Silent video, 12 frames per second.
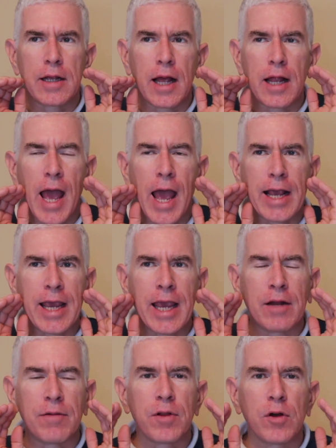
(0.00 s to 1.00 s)

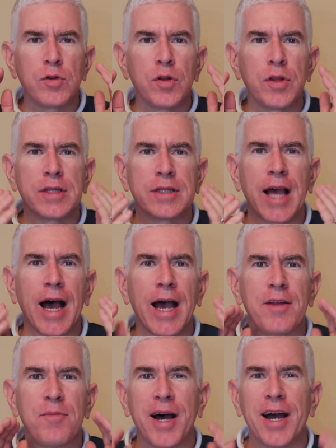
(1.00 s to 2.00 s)
can't flow to the
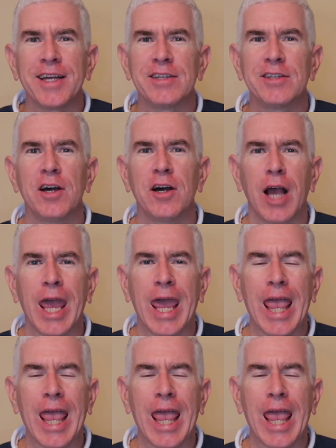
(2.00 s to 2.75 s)
side of my tongue.